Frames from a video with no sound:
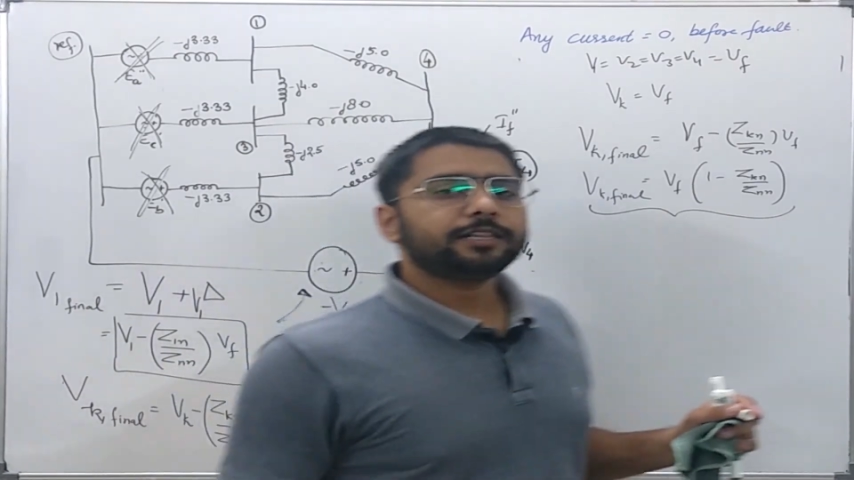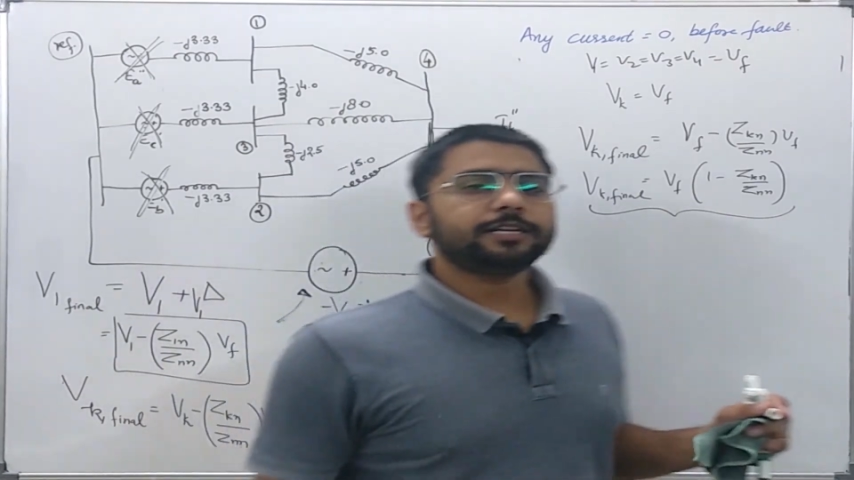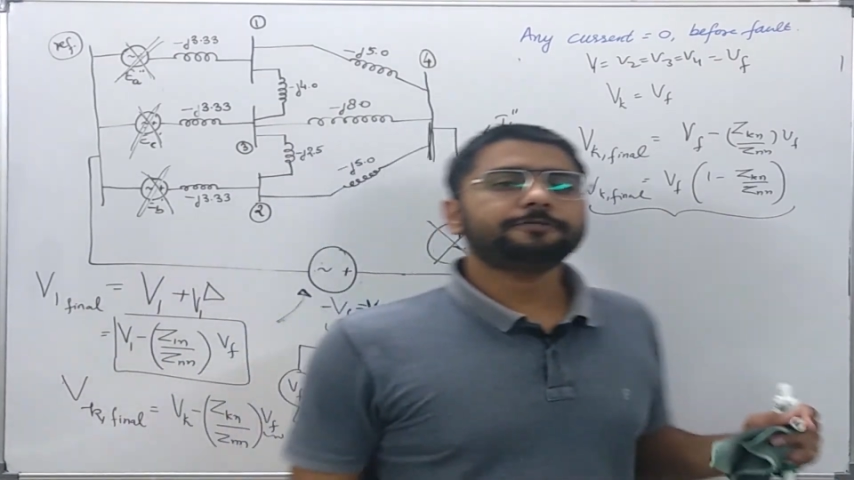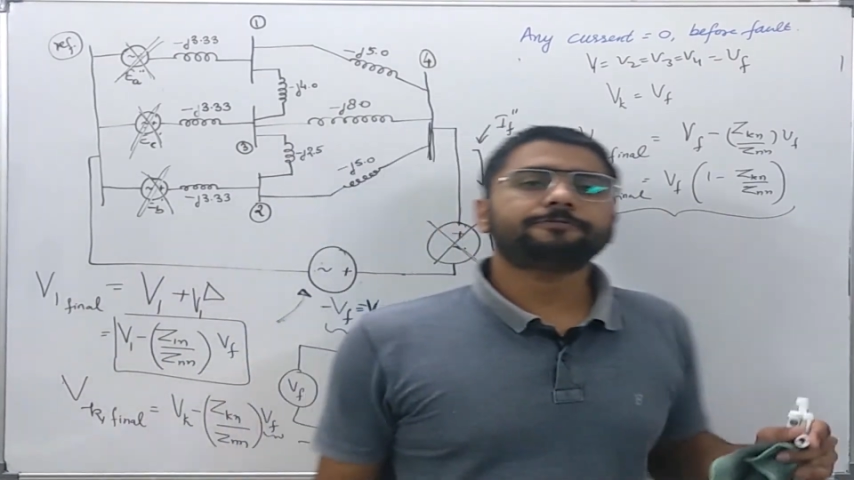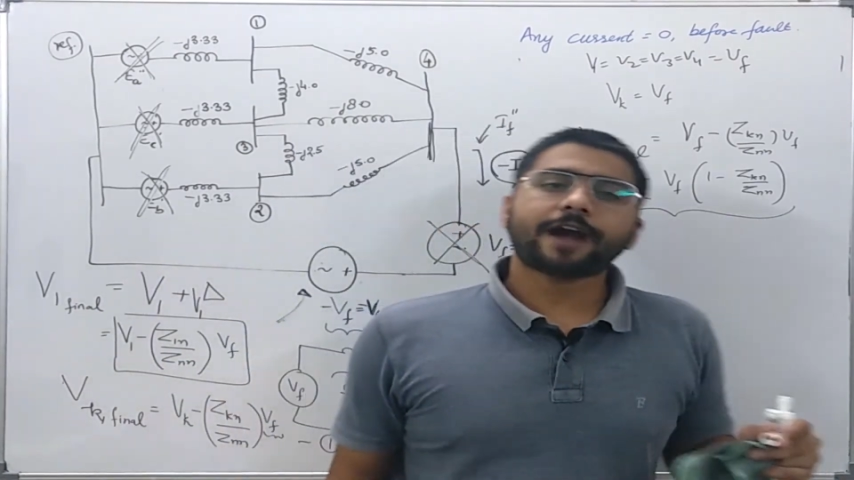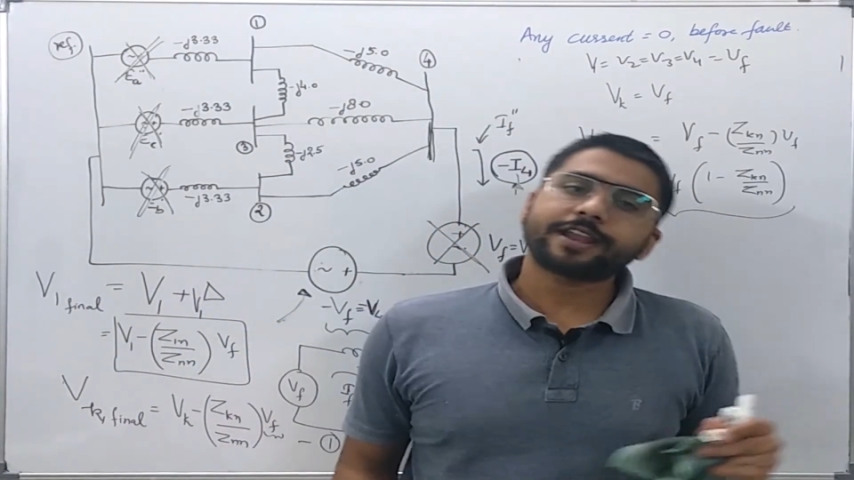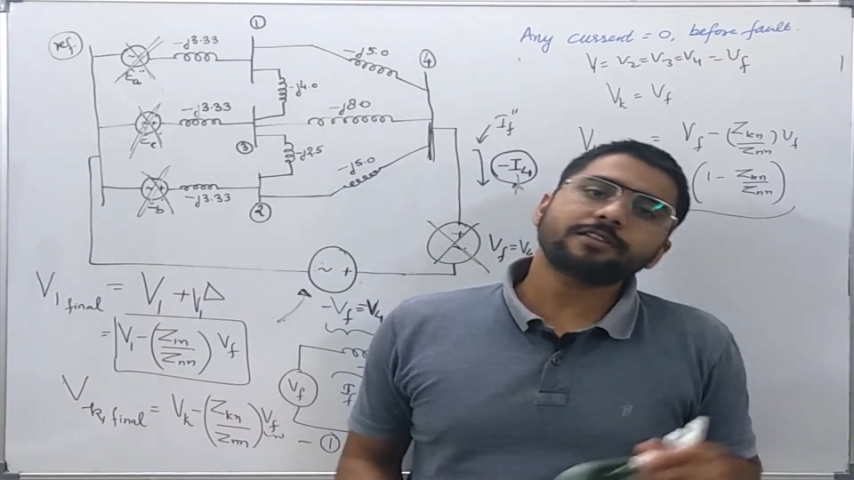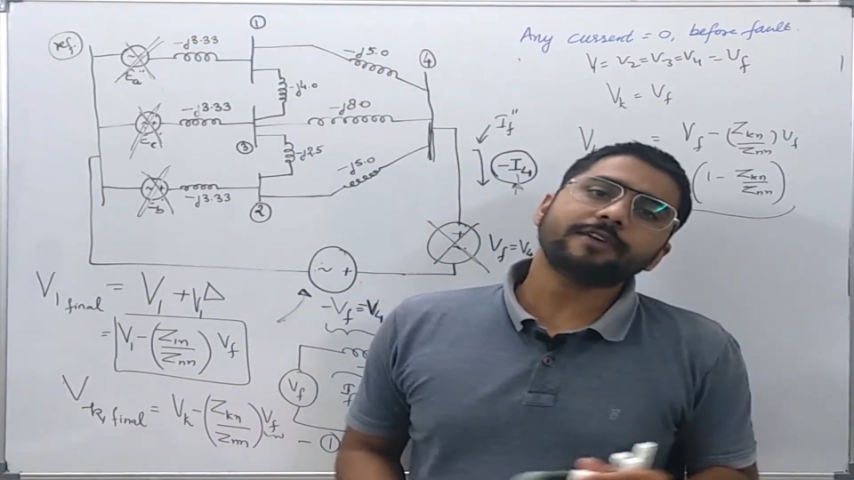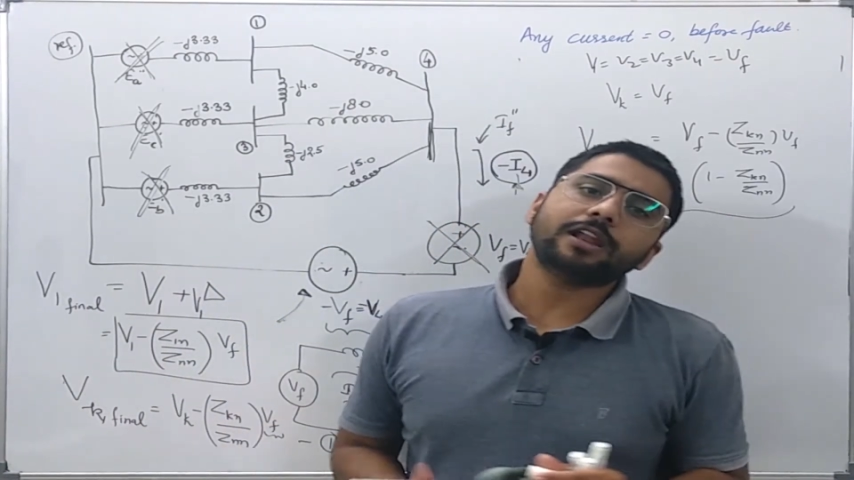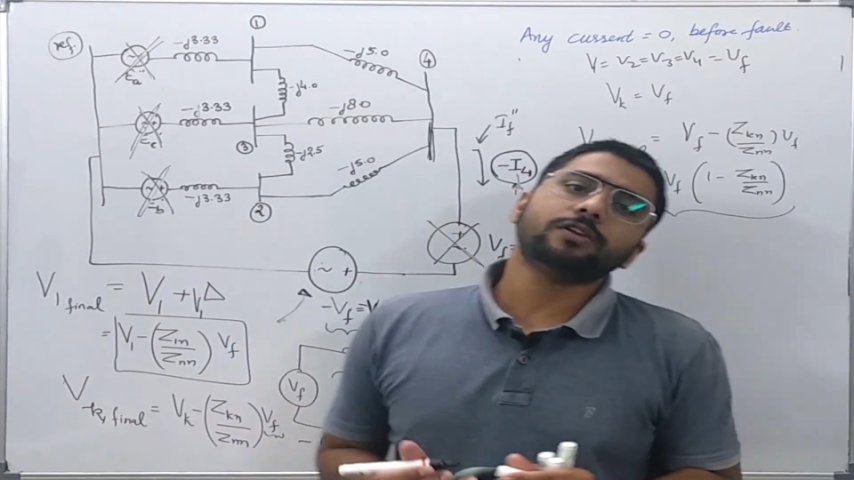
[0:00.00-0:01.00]
the final
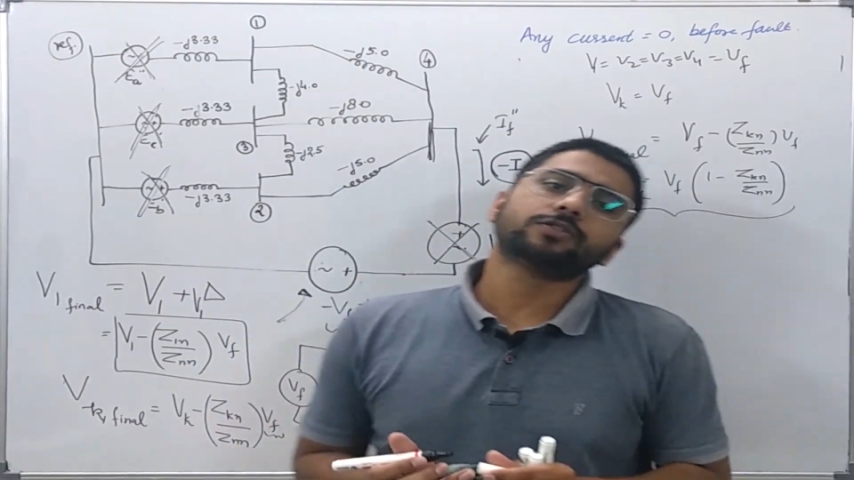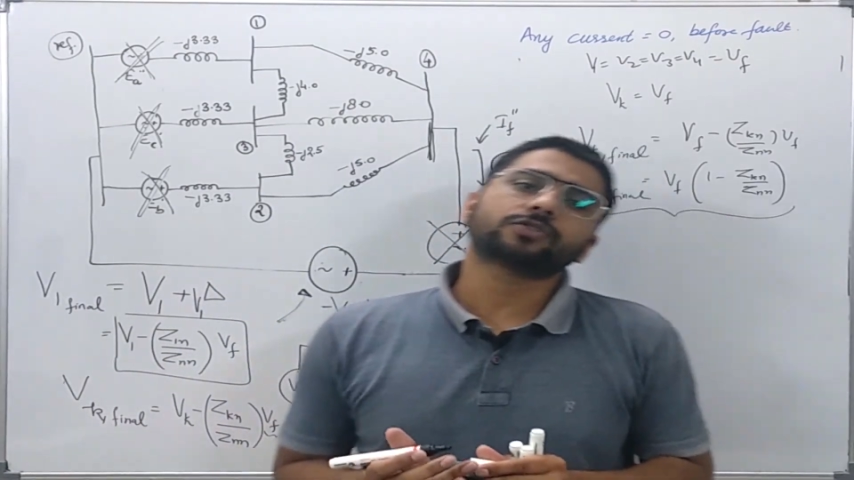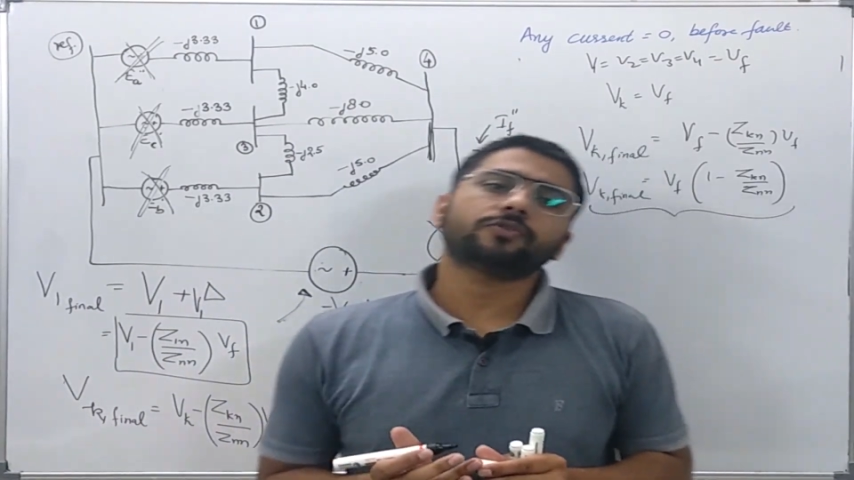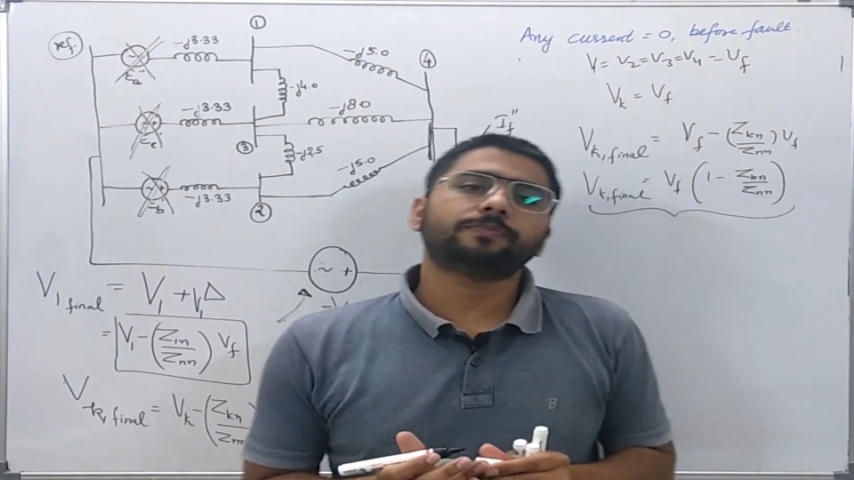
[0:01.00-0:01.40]
values of